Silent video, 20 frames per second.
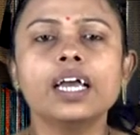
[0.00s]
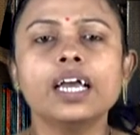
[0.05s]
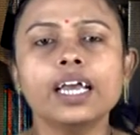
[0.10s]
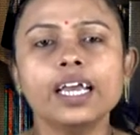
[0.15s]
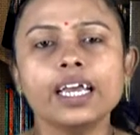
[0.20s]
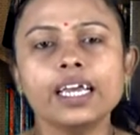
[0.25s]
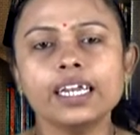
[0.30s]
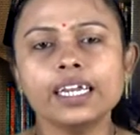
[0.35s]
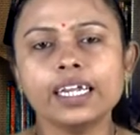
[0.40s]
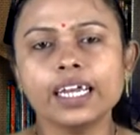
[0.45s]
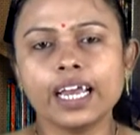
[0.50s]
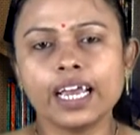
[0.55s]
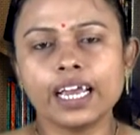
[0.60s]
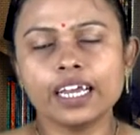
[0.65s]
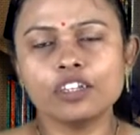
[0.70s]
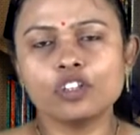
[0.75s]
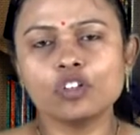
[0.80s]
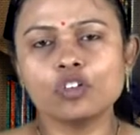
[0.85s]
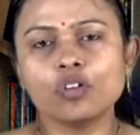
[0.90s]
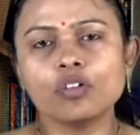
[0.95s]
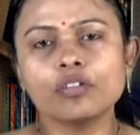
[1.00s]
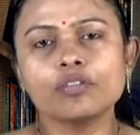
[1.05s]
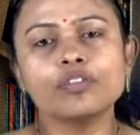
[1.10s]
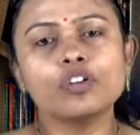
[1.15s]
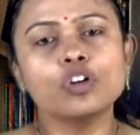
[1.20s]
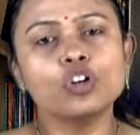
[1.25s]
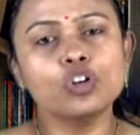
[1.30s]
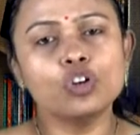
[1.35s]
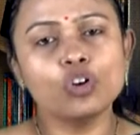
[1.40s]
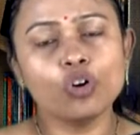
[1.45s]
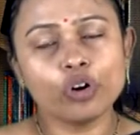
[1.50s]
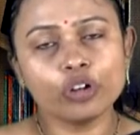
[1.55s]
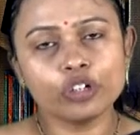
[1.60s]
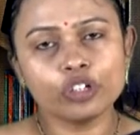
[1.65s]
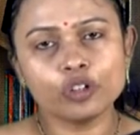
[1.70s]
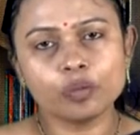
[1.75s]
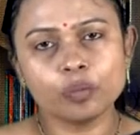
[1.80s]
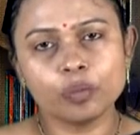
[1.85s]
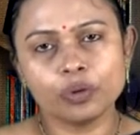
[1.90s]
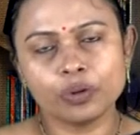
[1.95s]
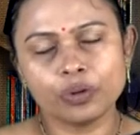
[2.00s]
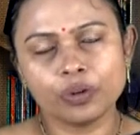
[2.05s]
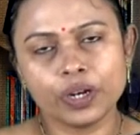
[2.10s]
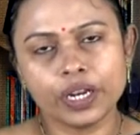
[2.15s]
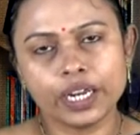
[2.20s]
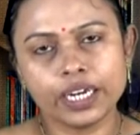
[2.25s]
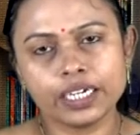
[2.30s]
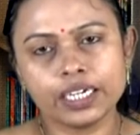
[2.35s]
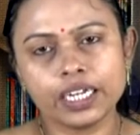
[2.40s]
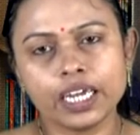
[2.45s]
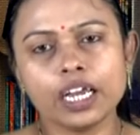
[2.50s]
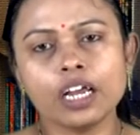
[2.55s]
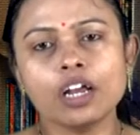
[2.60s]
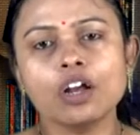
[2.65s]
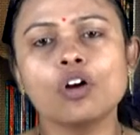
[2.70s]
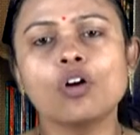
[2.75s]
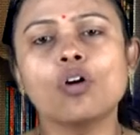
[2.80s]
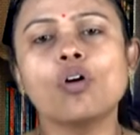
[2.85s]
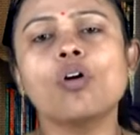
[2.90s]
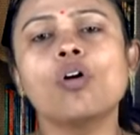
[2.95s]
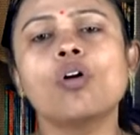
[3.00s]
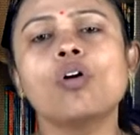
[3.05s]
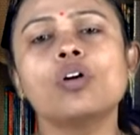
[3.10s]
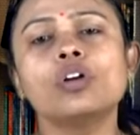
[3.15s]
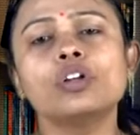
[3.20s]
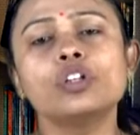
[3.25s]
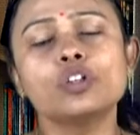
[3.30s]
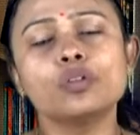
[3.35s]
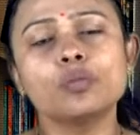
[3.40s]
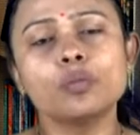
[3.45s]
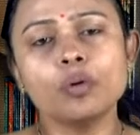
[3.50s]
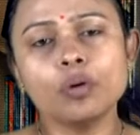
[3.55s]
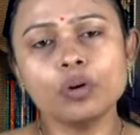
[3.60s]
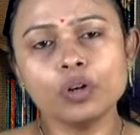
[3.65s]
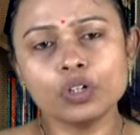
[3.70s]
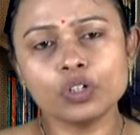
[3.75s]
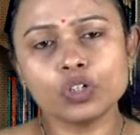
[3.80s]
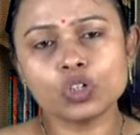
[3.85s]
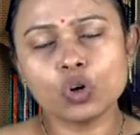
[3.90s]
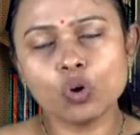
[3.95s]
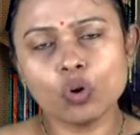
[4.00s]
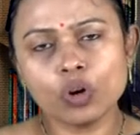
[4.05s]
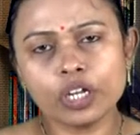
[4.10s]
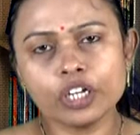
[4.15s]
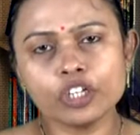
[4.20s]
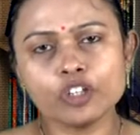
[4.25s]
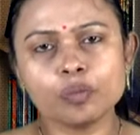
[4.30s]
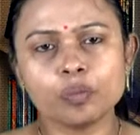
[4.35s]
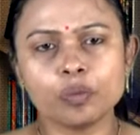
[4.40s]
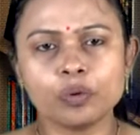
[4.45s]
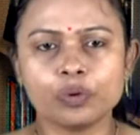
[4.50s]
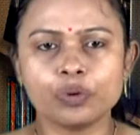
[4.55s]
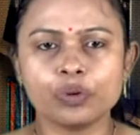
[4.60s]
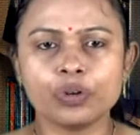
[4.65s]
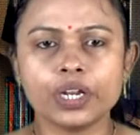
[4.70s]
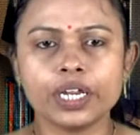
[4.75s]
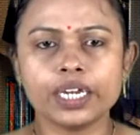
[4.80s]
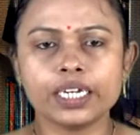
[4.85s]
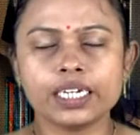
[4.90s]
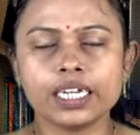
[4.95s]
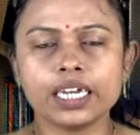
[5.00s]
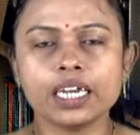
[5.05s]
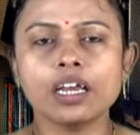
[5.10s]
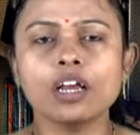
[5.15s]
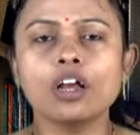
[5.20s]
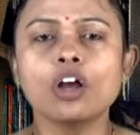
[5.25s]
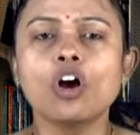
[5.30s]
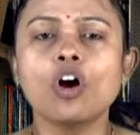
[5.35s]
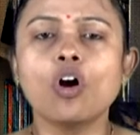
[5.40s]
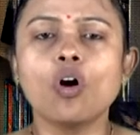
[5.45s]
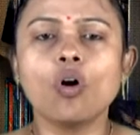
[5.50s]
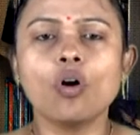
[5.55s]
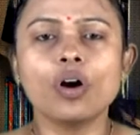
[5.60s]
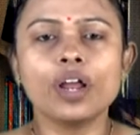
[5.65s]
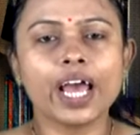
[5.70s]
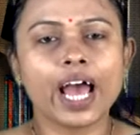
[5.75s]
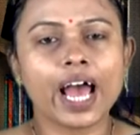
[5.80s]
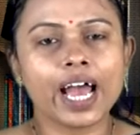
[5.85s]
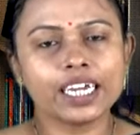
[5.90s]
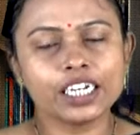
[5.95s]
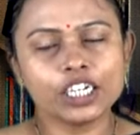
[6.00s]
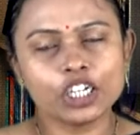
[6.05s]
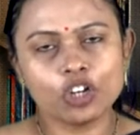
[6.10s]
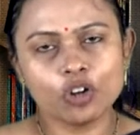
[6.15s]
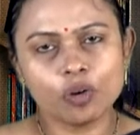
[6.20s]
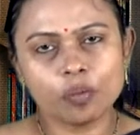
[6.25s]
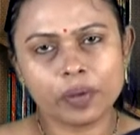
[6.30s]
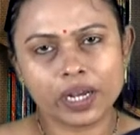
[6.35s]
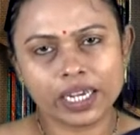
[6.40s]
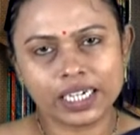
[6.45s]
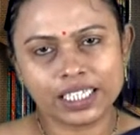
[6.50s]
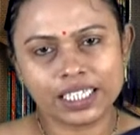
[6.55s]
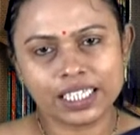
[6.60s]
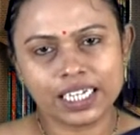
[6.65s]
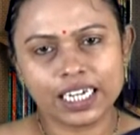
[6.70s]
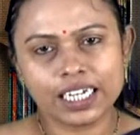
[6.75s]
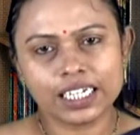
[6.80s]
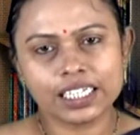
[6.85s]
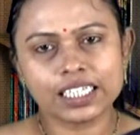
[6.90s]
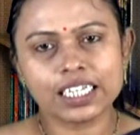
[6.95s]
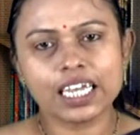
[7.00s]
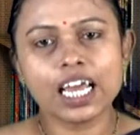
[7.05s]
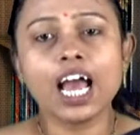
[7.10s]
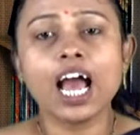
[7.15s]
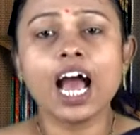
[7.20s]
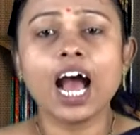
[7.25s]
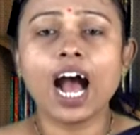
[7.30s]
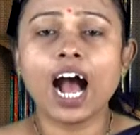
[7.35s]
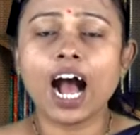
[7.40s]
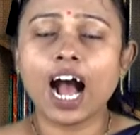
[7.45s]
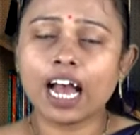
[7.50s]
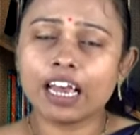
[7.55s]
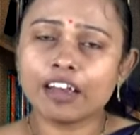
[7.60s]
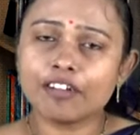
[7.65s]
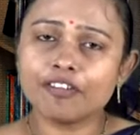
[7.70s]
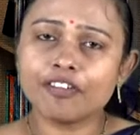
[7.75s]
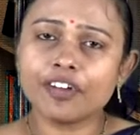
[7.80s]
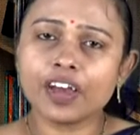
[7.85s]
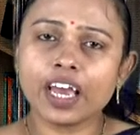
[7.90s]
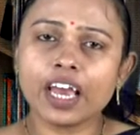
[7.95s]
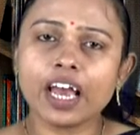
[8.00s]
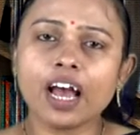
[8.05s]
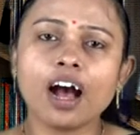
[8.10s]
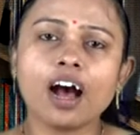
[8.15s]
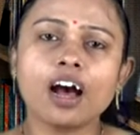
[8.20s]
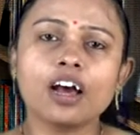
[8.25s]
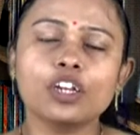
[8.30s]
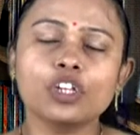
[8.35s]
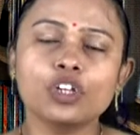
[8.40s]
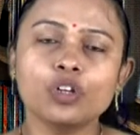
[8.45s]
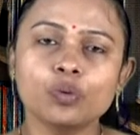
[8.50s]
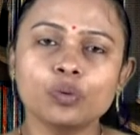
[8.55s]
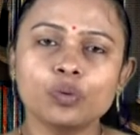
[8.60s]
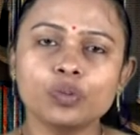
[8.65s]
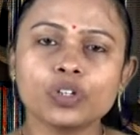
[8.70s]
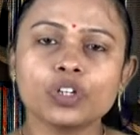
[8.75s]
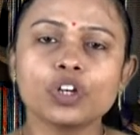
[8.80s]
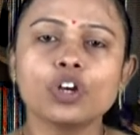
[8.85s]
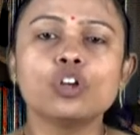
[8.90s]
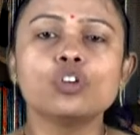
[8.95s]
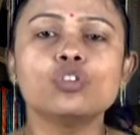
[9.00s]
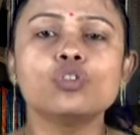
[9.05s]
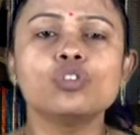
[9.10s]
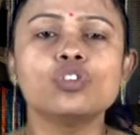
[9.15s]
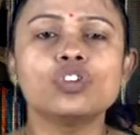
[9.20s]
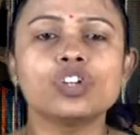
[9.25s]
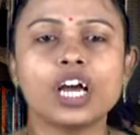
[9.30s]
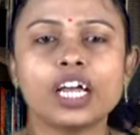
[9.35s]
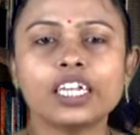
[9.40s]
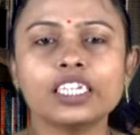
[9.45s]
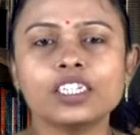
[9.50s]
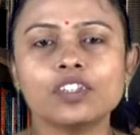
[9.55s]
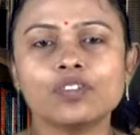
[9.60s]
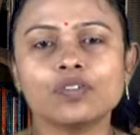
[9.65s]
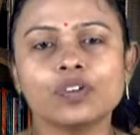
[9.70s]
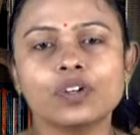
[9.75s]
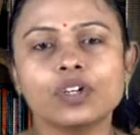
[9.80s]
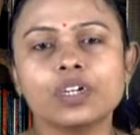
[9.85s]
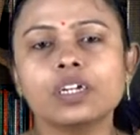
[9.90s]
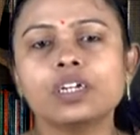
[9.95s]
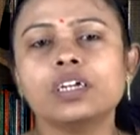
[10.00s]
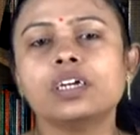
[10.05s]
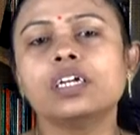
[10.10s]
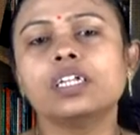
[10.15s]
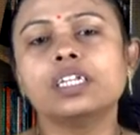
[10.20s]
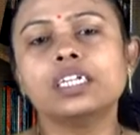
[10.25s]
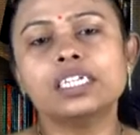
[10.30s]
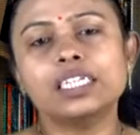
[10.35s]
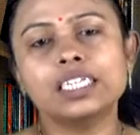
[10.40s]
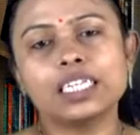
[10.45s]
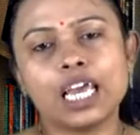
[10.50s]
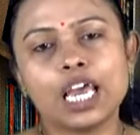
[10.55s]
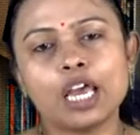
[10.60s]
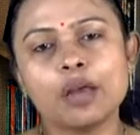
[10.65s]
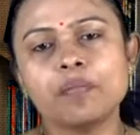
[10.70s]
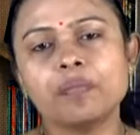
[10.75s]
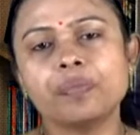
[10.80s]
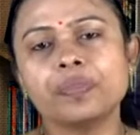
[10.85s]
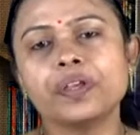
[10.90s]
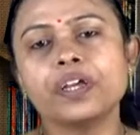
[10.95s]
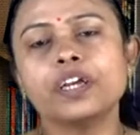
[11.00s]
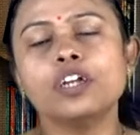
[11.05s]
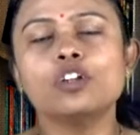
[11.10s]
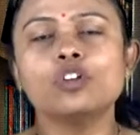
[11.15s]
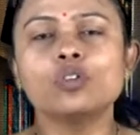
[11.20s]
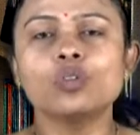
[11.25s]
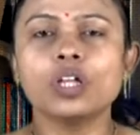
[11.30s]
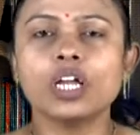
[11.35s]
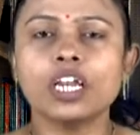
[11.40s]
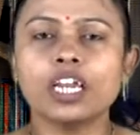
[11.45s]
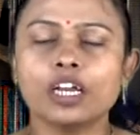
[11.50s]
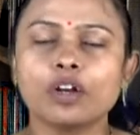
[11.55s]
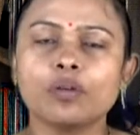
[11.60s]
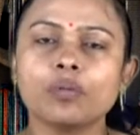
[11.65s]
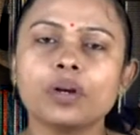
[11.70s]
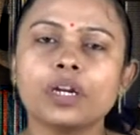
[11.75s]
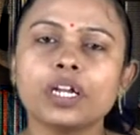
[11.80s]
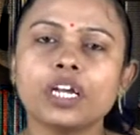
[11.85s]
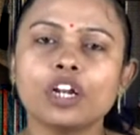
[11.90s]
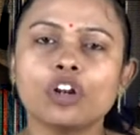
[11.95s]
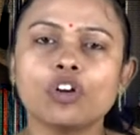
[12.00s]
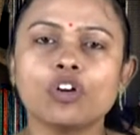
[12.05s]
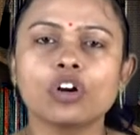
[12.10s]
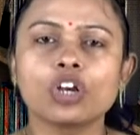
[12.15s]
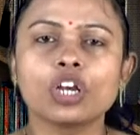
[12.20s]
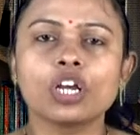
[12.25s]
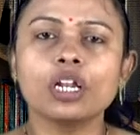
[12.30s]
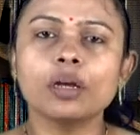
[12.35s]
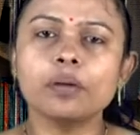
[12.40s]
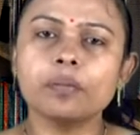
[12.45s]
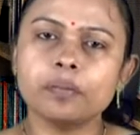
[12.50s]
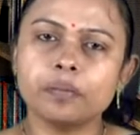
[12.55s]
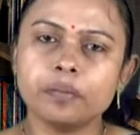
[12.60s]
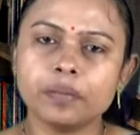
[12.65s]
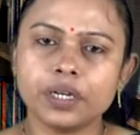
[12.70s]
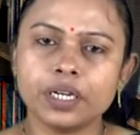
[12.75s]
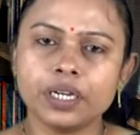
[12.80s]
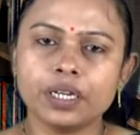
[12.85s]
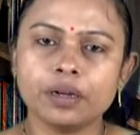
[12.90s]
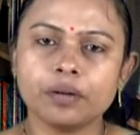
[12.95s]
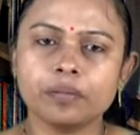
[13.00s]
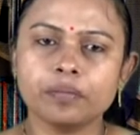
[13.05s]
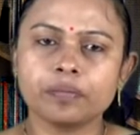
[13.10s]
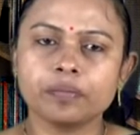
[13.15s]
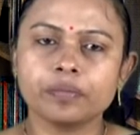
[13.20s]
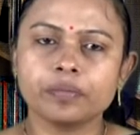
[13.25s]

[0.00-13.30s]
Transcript: In case of non-sporulating or slowly sporulating or actinomycetes, hyphae are used to transfer the same into the liquid inoculum medium.